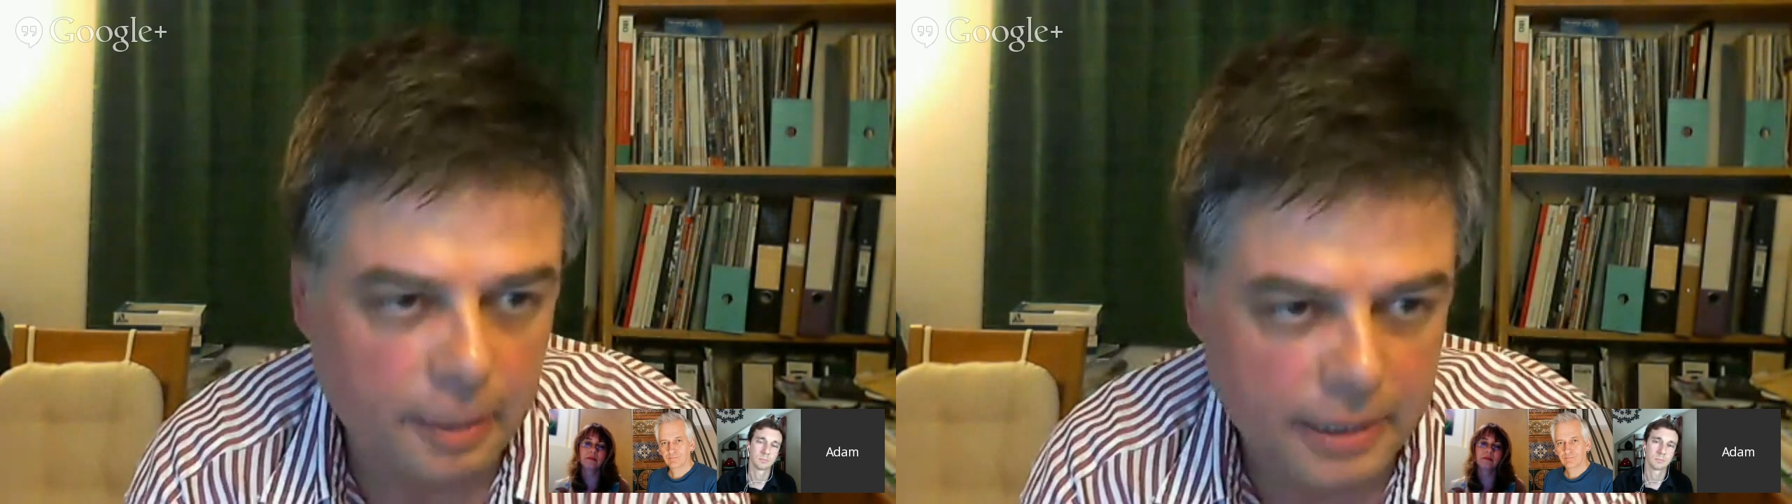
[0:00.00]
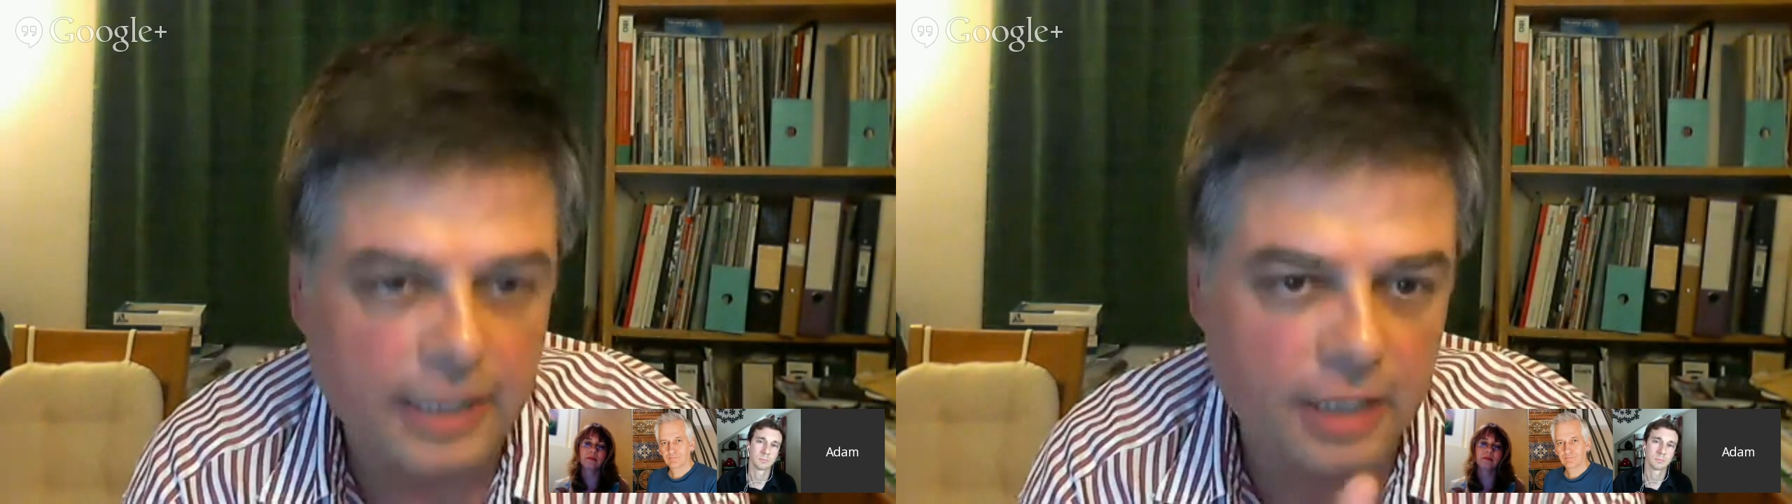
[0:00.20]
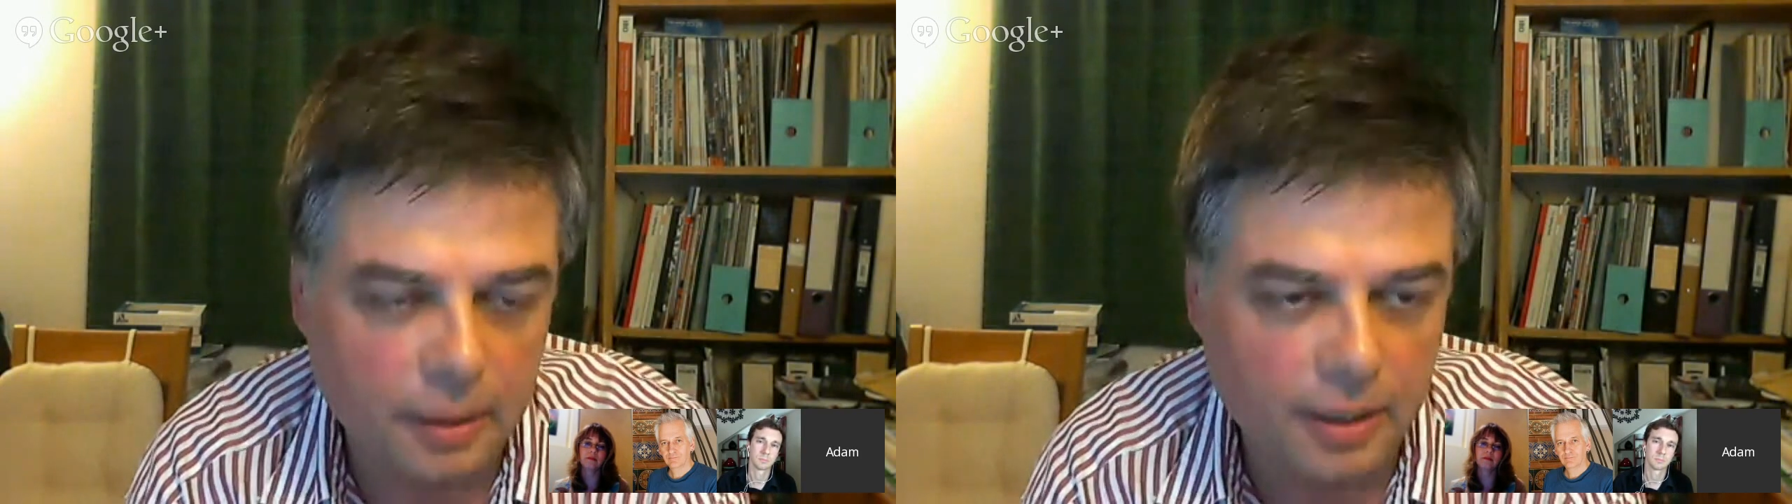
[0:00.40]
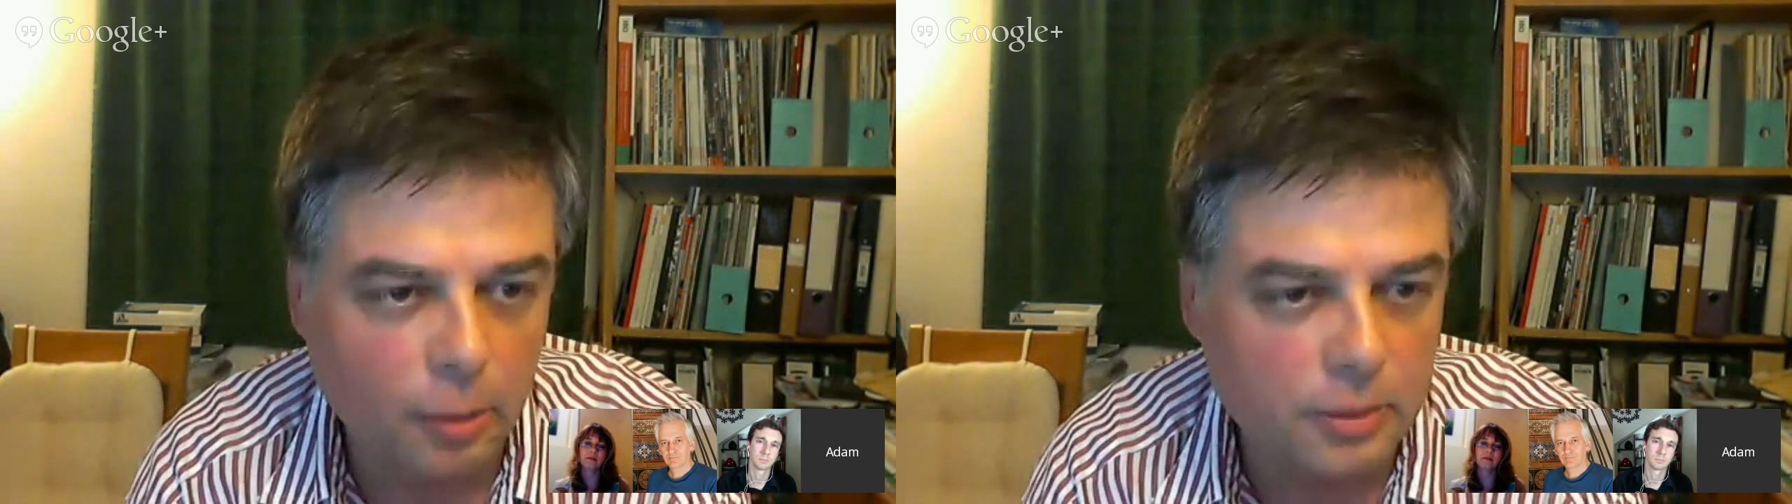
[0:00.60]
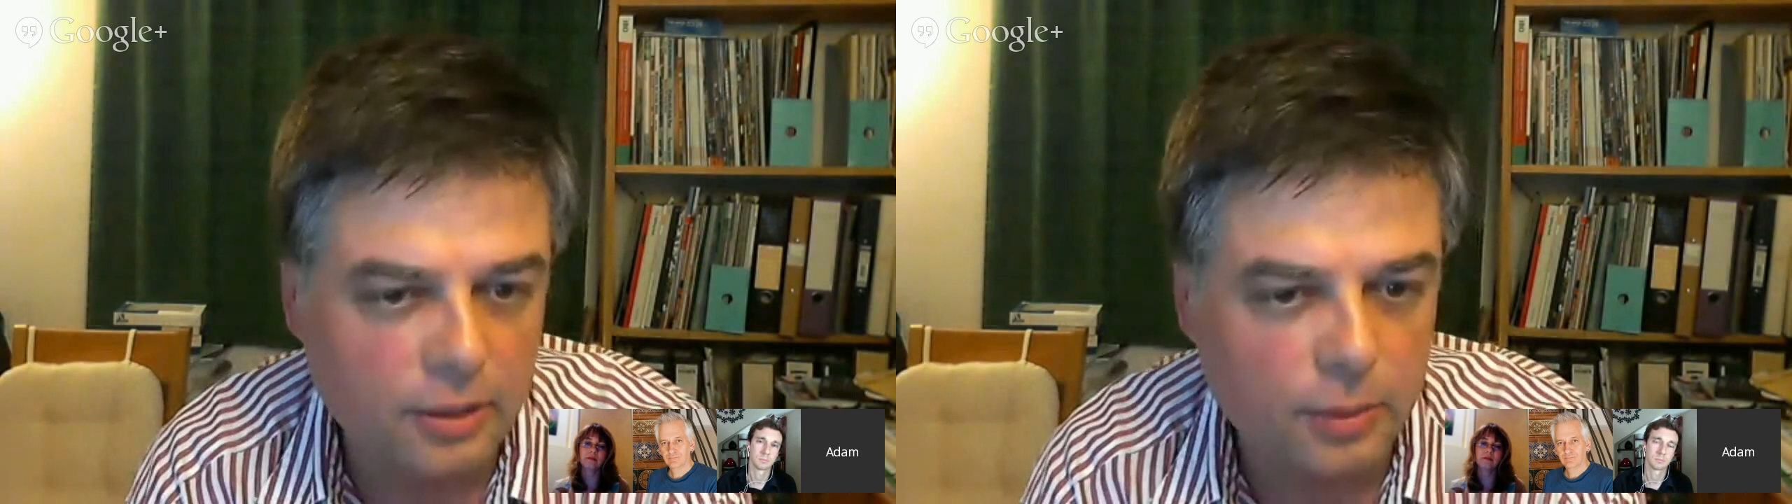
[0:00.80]
potentially being the
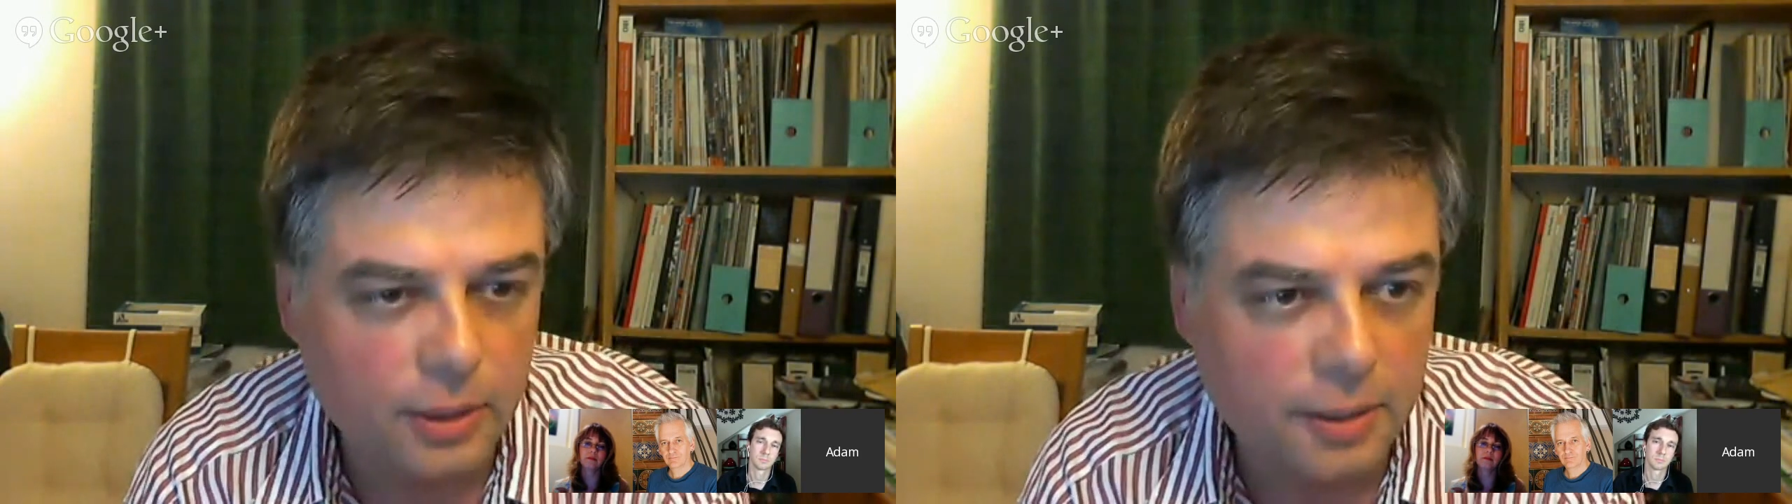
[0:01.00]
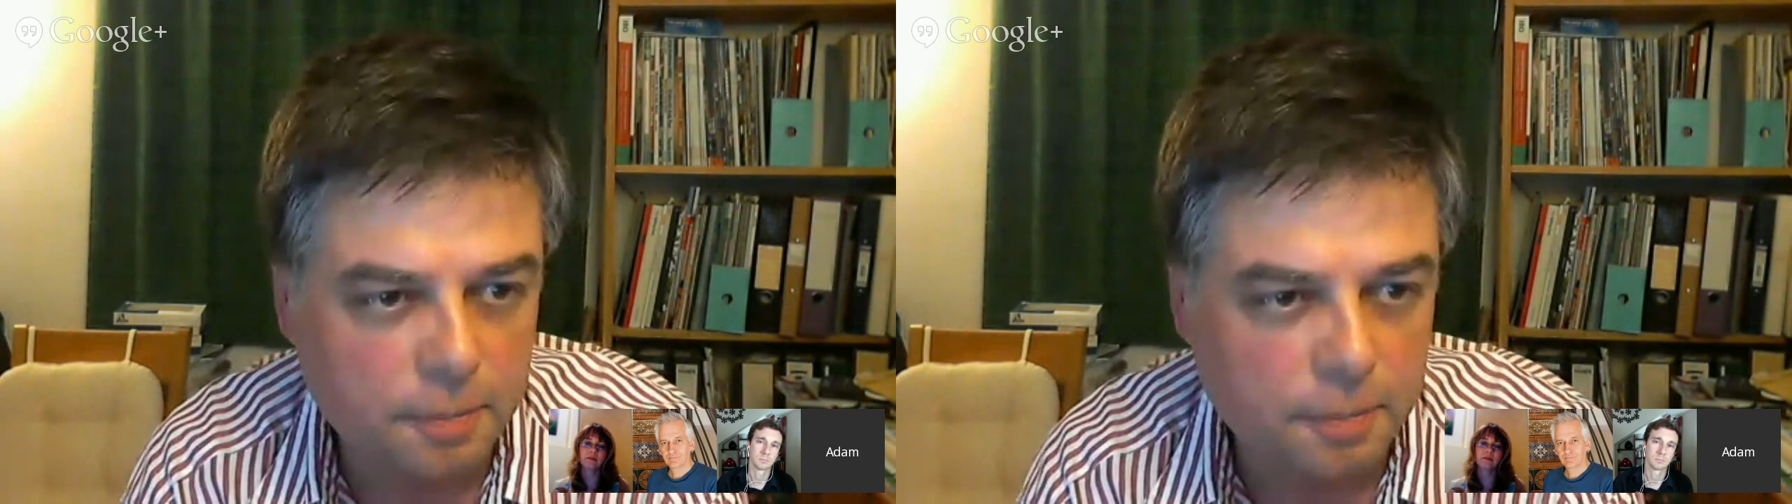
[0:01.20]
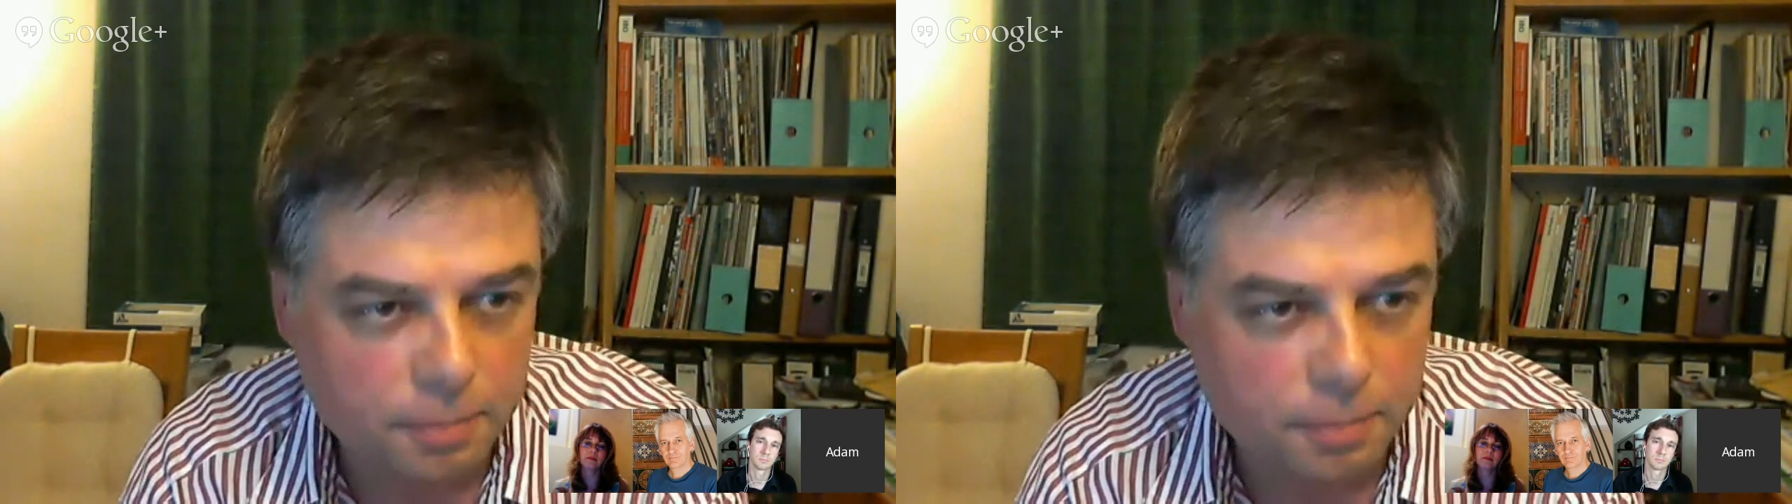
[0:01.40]
operative word.